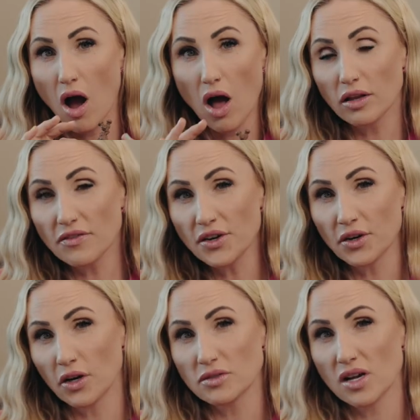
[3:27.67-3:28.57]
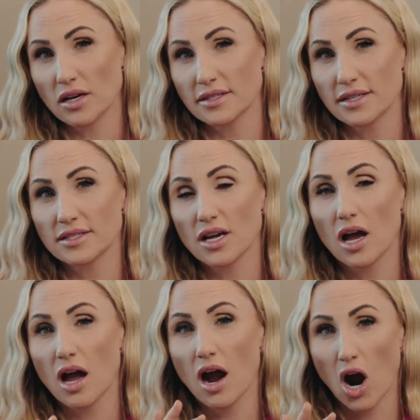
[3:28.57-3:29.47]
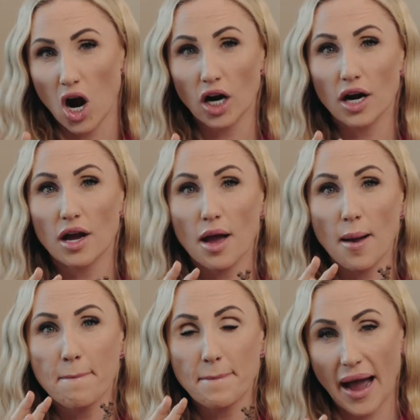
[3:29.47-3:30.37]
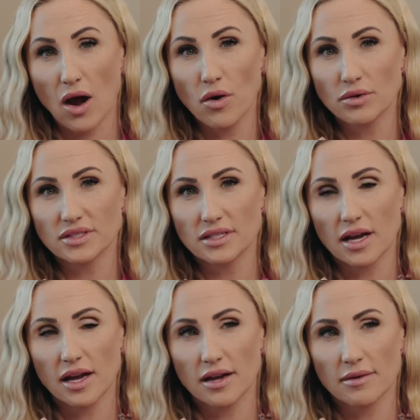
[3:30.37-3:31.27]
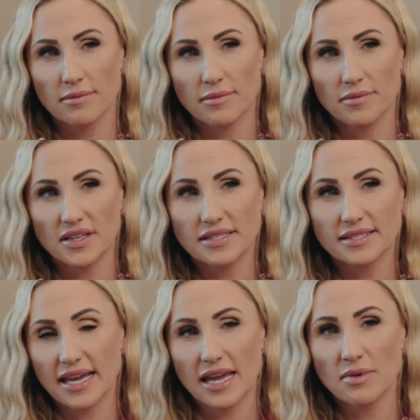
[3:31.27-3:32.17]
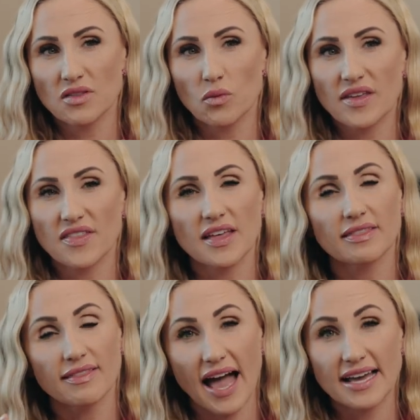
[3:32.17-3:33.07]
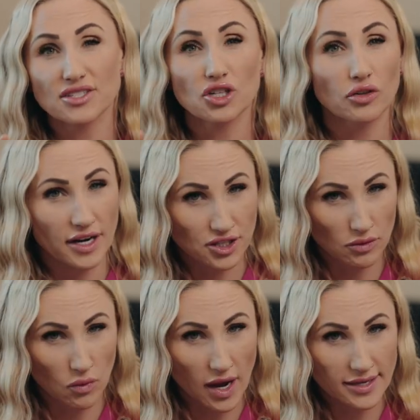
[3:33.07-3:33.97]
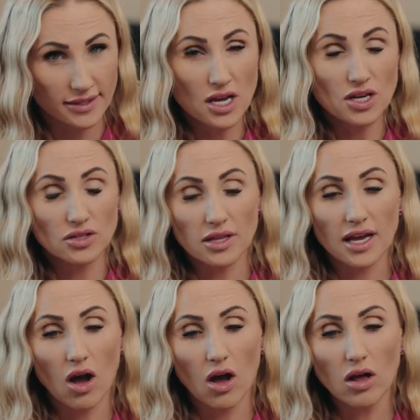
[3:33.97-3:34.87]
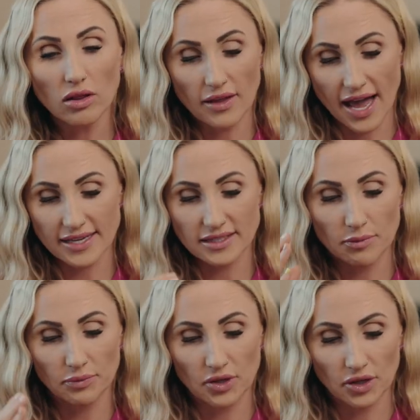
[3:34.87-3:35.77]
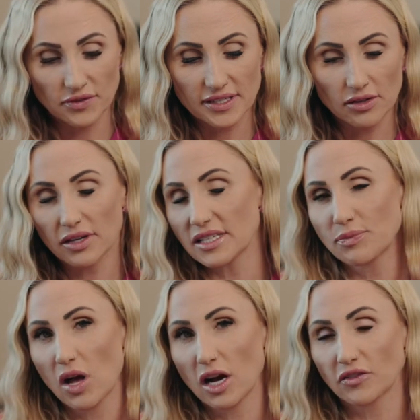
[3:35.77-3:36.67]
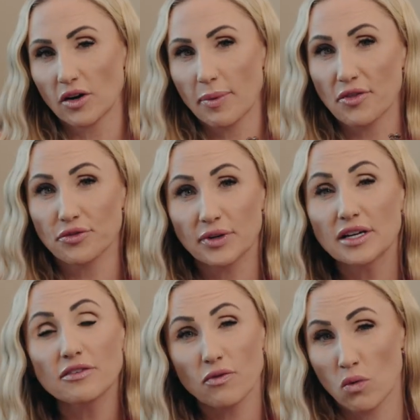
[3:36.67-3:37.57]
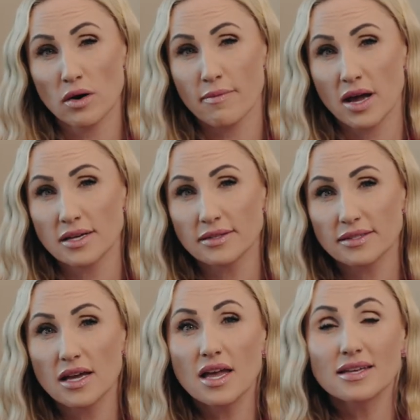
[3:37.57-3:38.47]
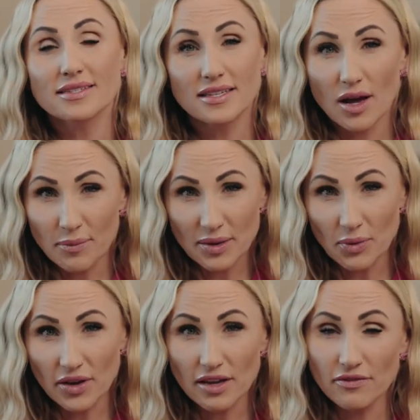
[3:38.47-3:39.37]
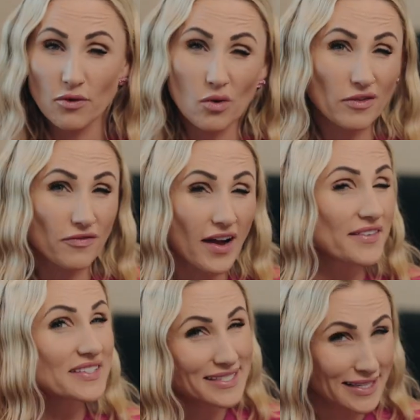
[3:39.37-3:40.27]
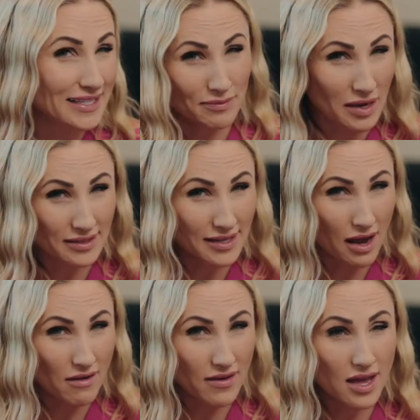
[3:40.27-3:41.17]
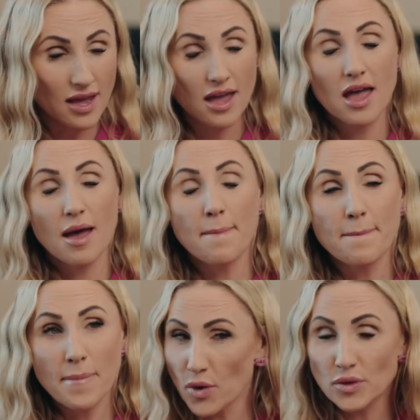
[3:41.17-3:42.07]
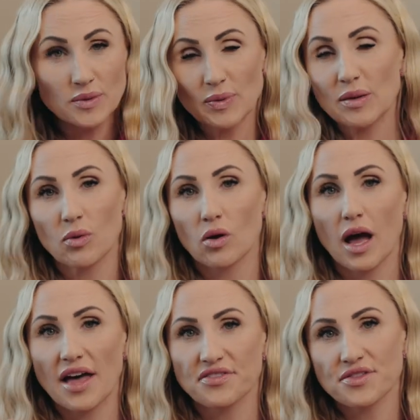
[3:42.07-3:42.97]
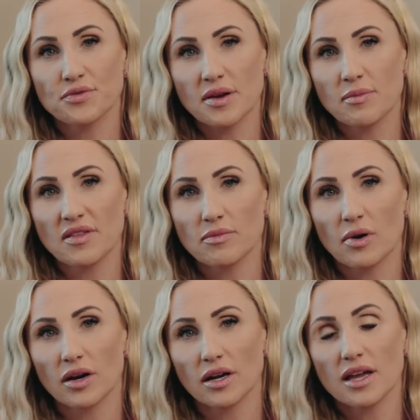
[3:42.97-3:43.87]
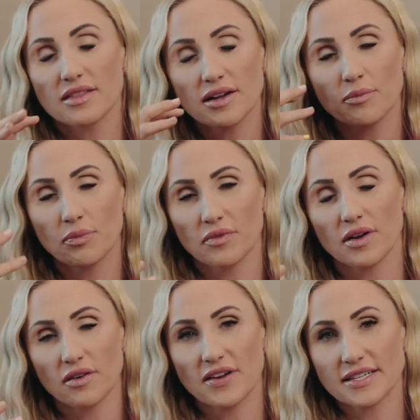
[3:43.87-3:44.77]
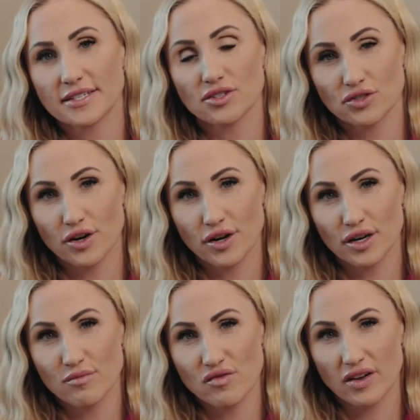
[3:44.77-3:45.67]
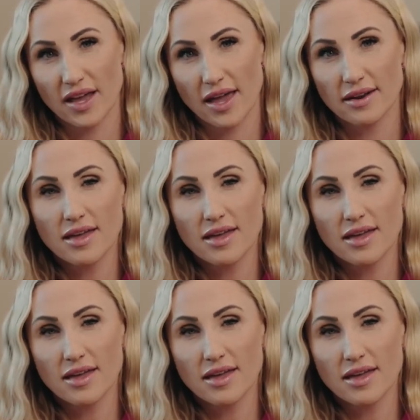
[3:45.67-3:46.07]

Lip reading: All of the neurotoxins are about the same in the way that they last duration-wise. So they all last, the nerve signal gets blocked for about 3 to 4 months. Some people get 4, 5, 6 months out of it. Most people at the 3-month mark, their faces are starting to move again.